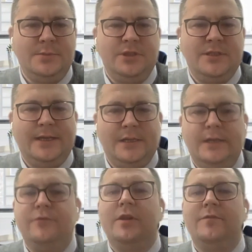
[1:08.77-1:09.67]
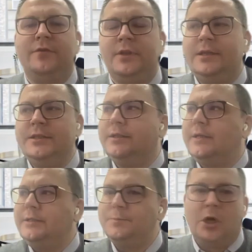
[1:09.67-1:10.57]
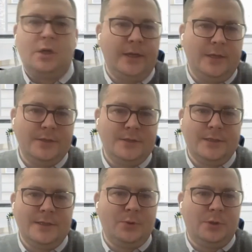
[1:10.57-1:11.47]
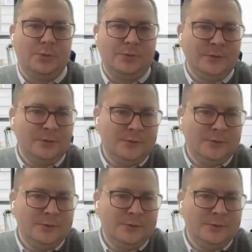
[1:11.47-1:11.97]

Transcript: is particularly relevant in today's market, in today's world.